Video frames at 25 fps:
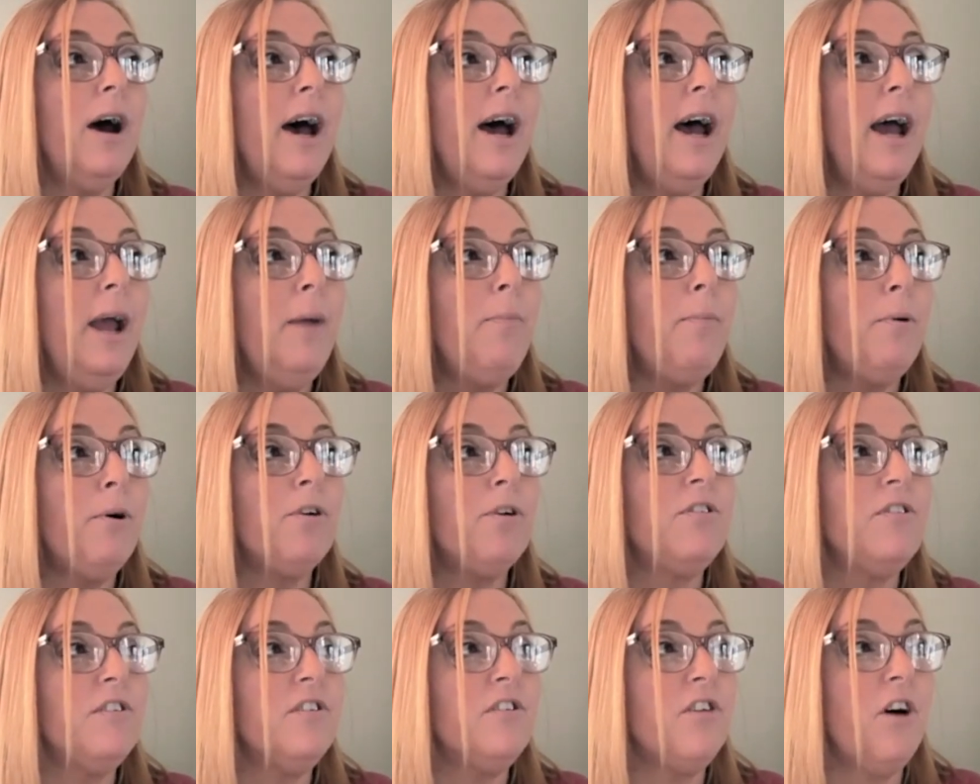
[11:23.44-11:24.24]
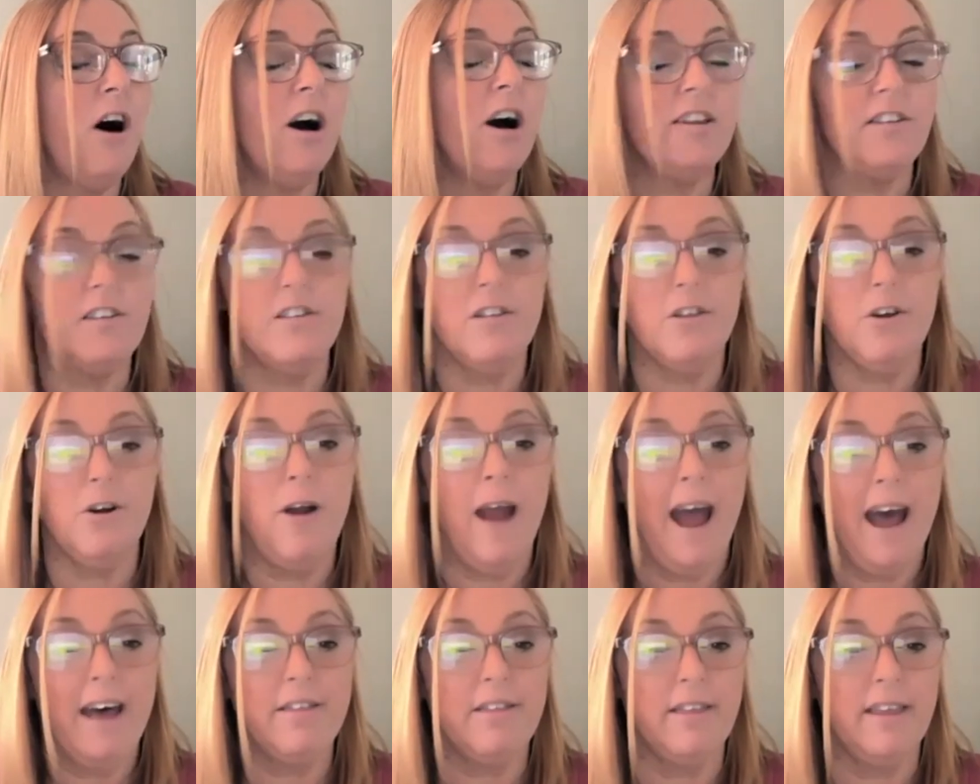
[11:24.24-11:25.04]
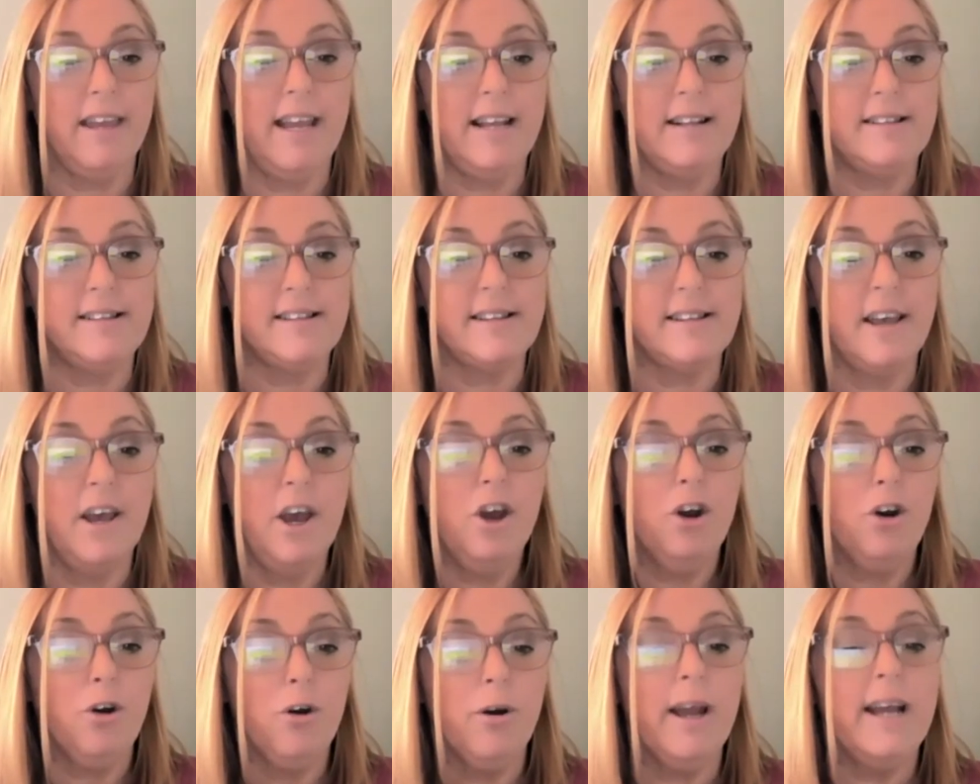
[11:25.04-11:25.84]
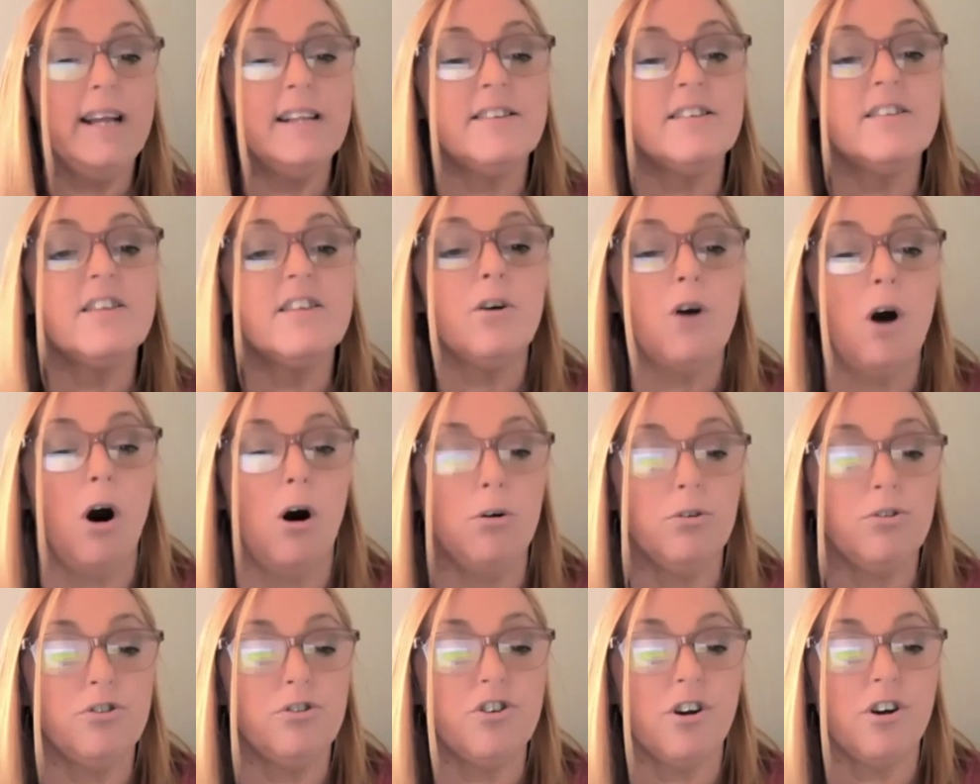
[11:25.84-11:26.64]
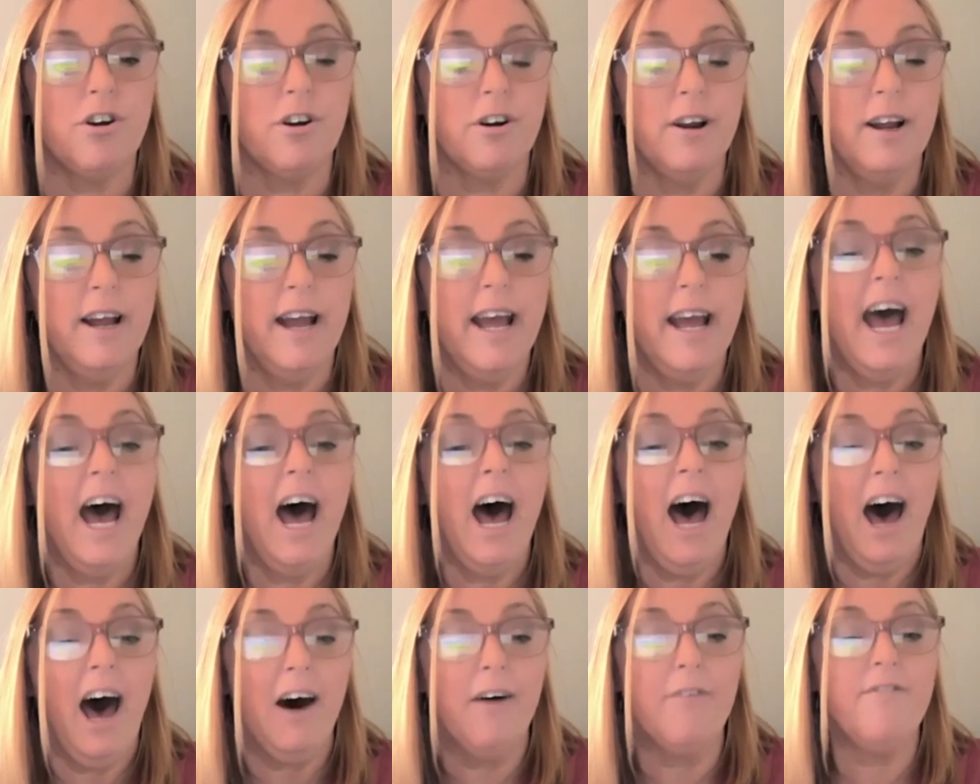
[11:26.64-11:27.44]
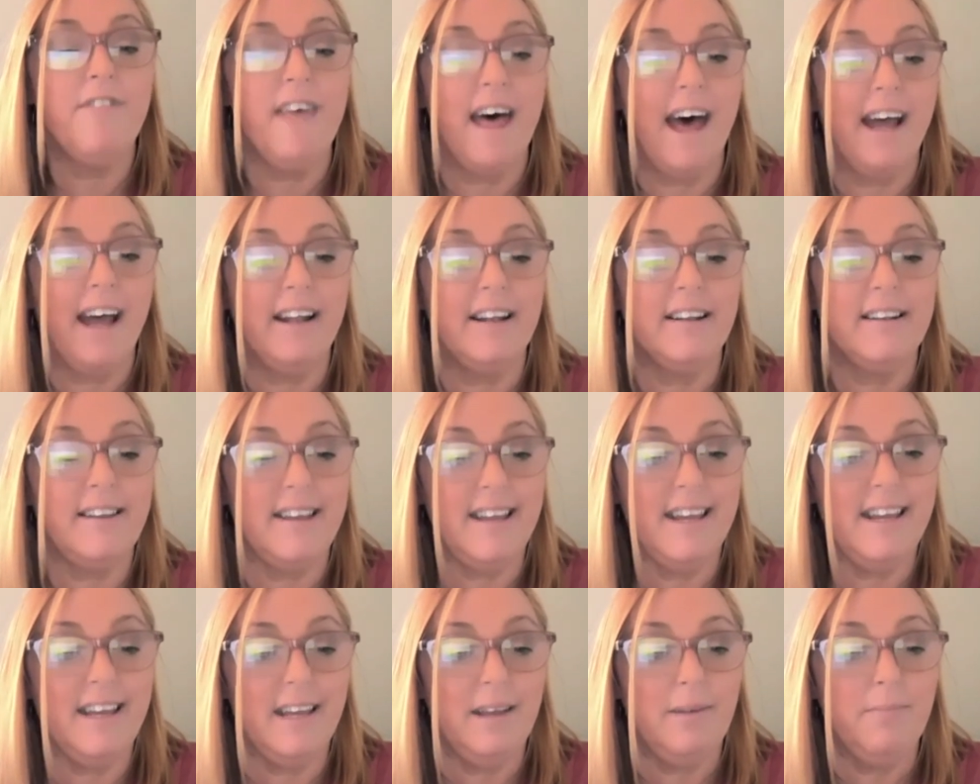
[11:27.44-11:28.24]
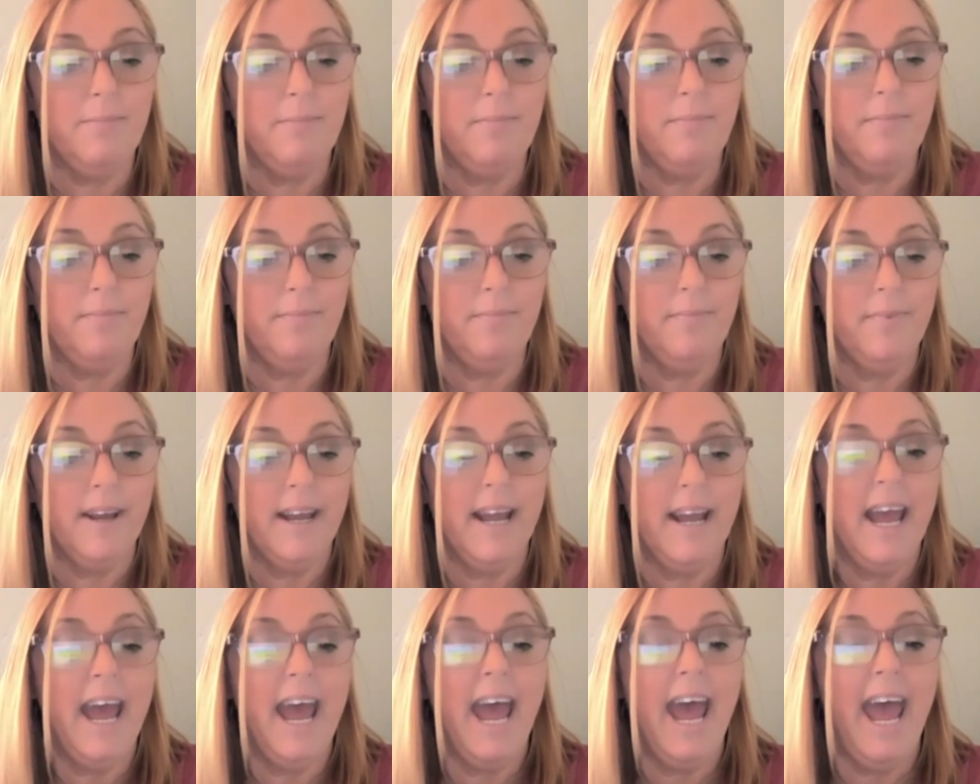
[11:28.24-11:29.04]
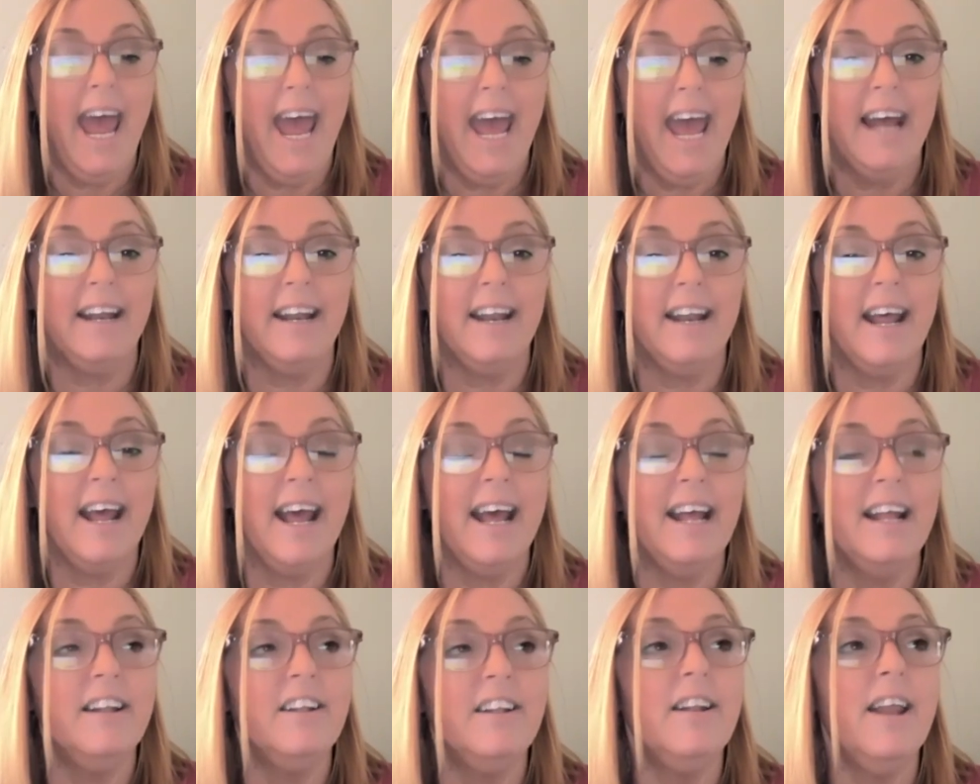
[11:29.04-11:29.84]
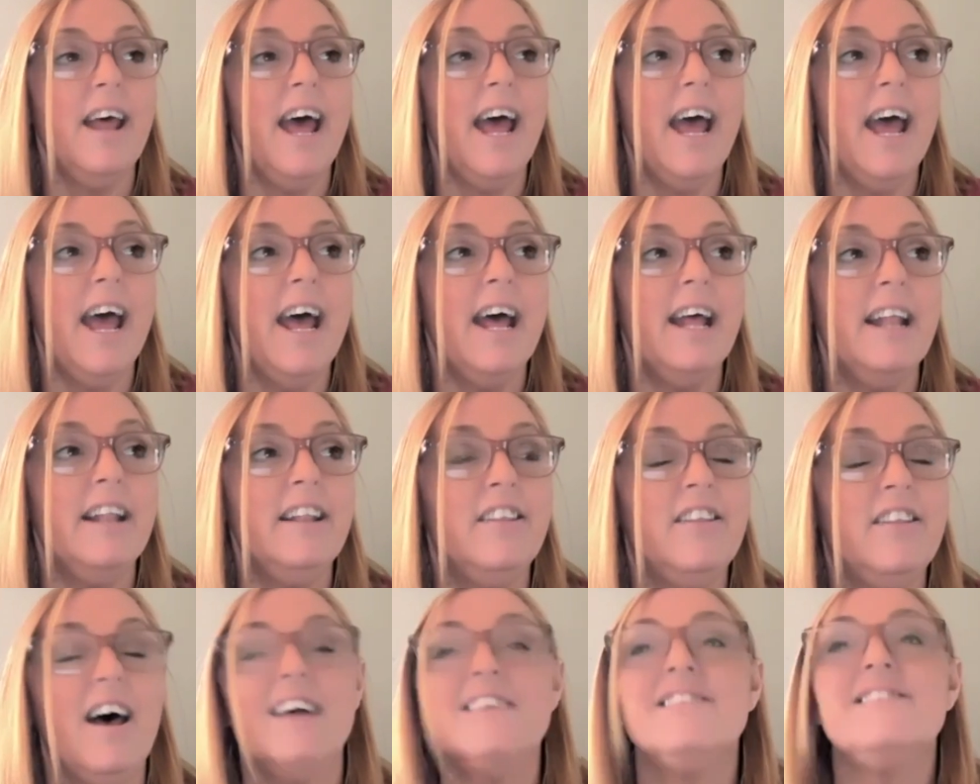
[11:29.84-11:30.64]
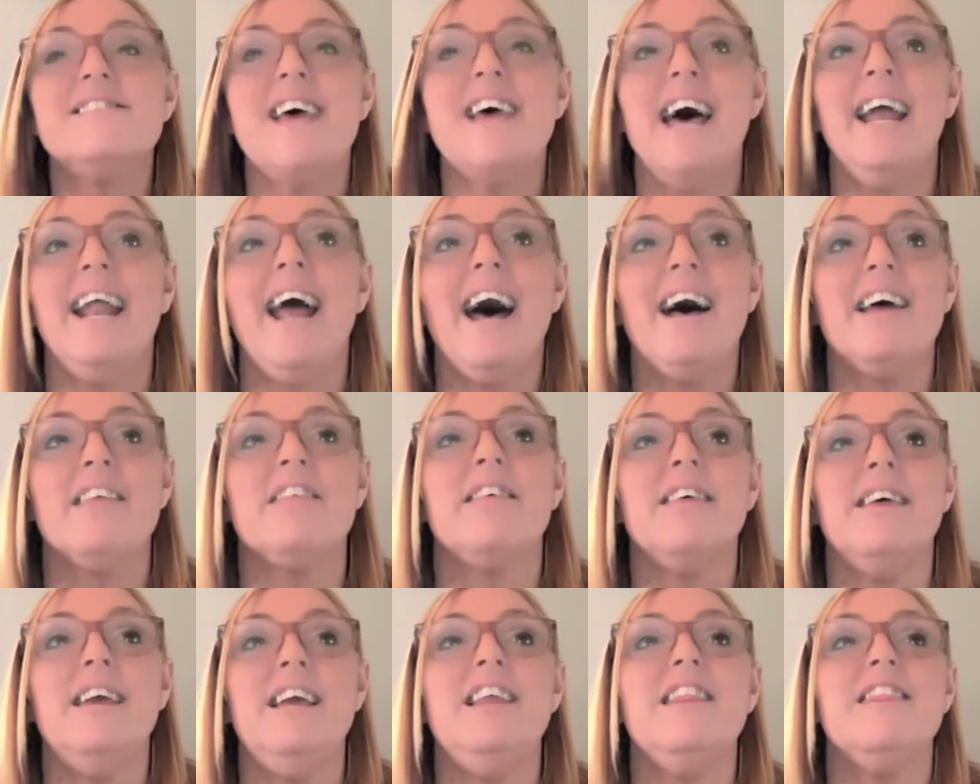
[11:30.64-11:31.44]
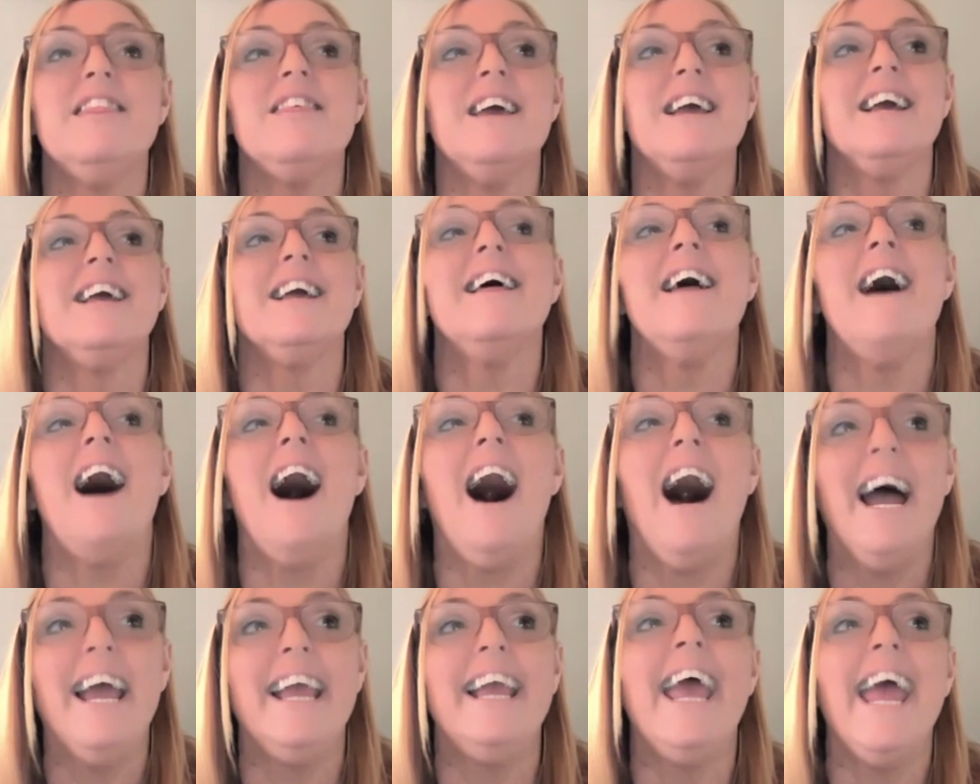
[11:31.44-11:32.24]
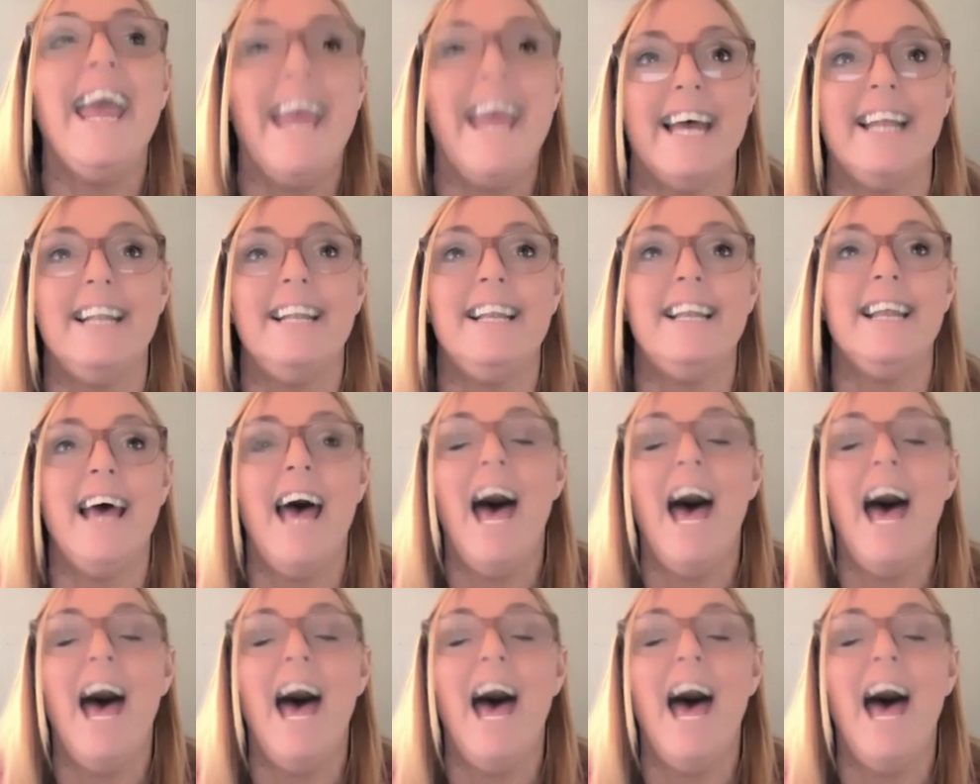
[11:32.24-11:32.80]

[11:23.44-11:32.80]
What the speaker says: a person talks to their athletes creates the culture of that team. And does that athlete think, I can